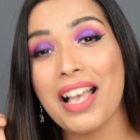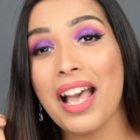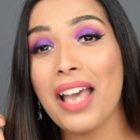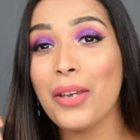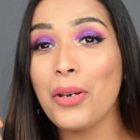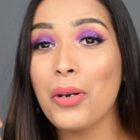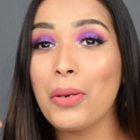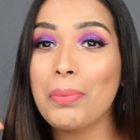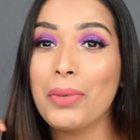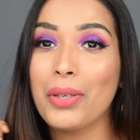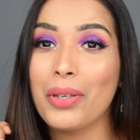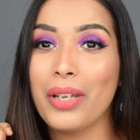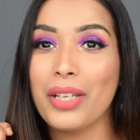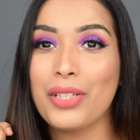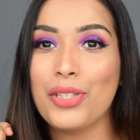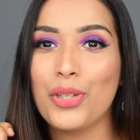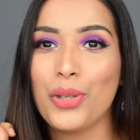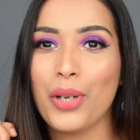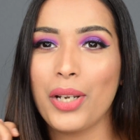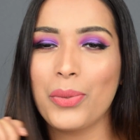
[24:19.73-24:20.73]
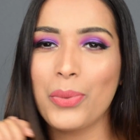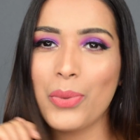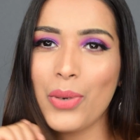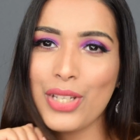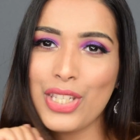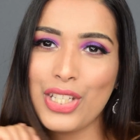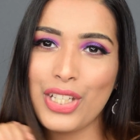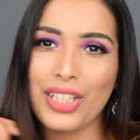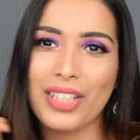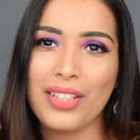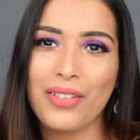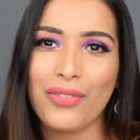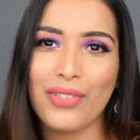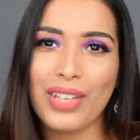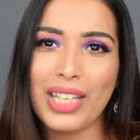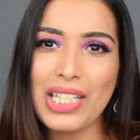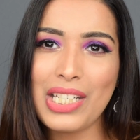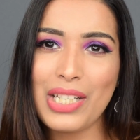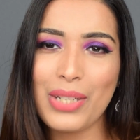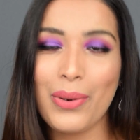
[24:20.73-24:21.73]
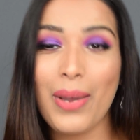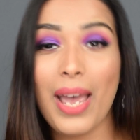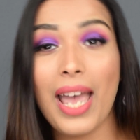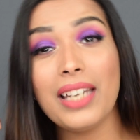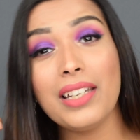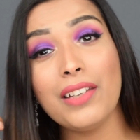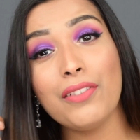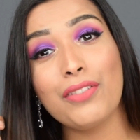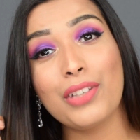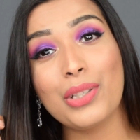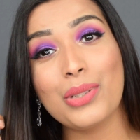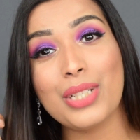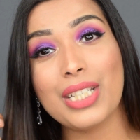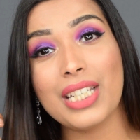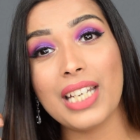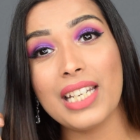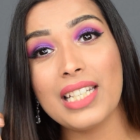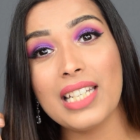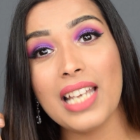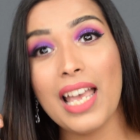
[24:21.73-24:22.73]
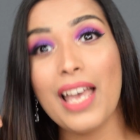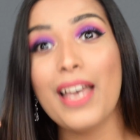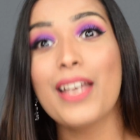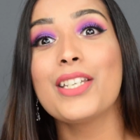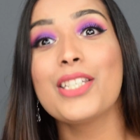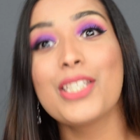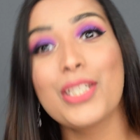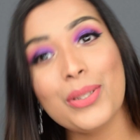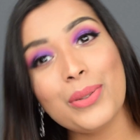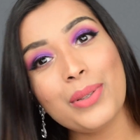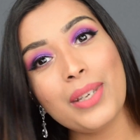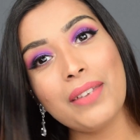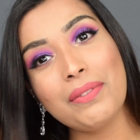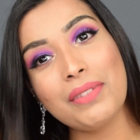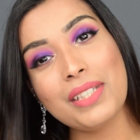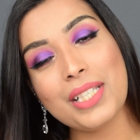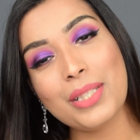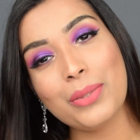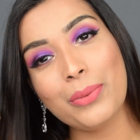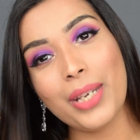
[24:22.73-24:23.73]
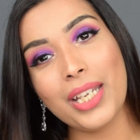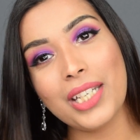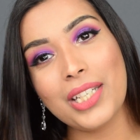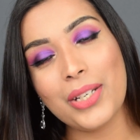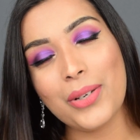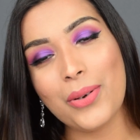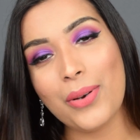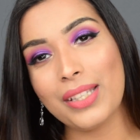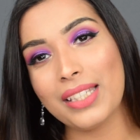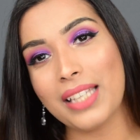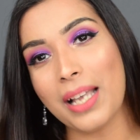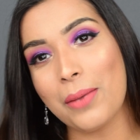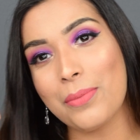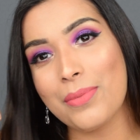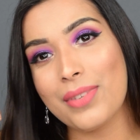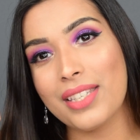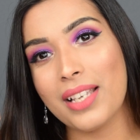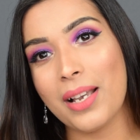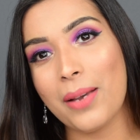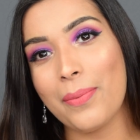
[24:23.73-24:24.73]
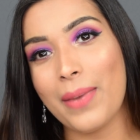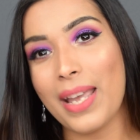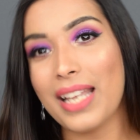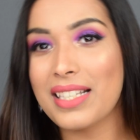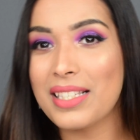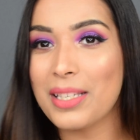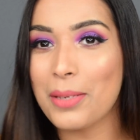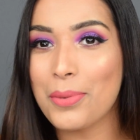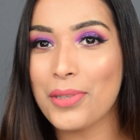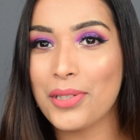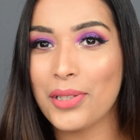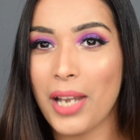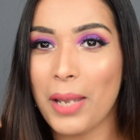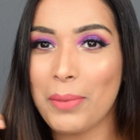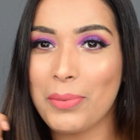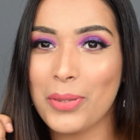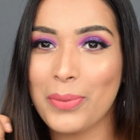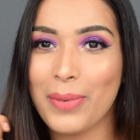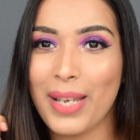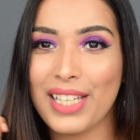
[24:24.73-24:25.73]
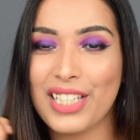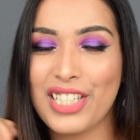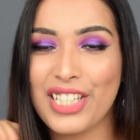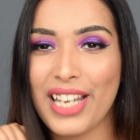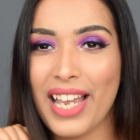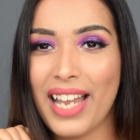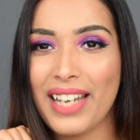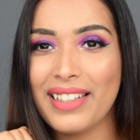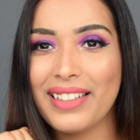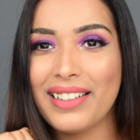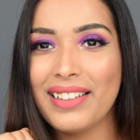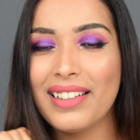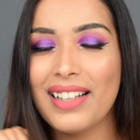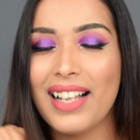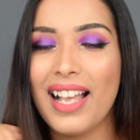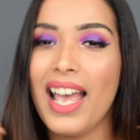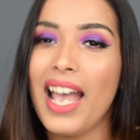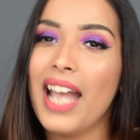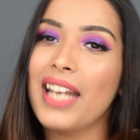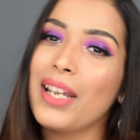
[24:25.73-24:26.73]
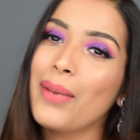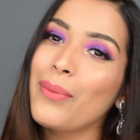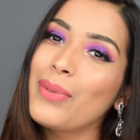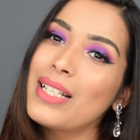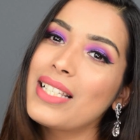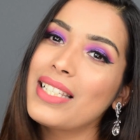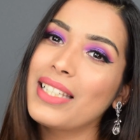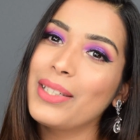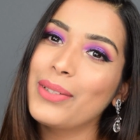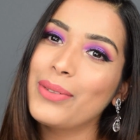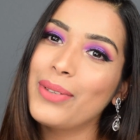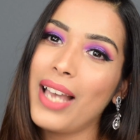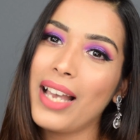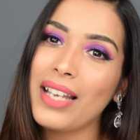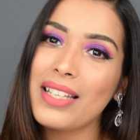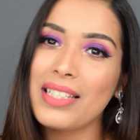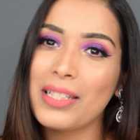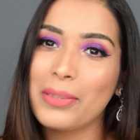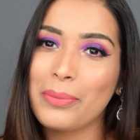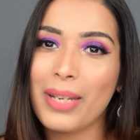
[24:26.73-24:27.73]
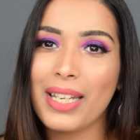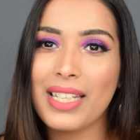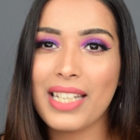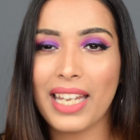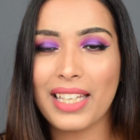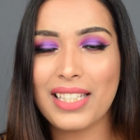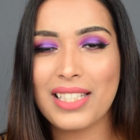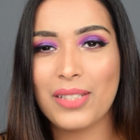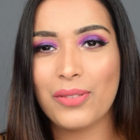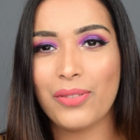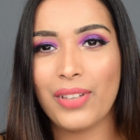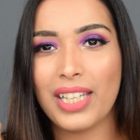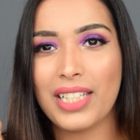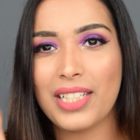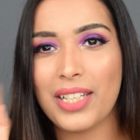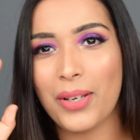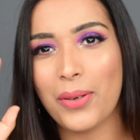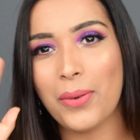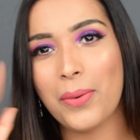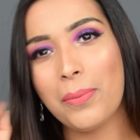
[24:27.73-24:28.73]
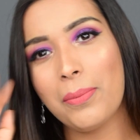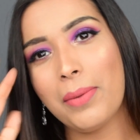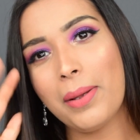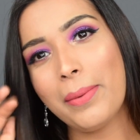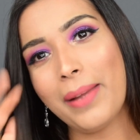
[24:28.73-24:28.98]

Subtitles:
I hope you enjoyed watching the video, and if you did, do give this video a thumbs up and subscribe to my channel, and I will see you guys in my next video. Bye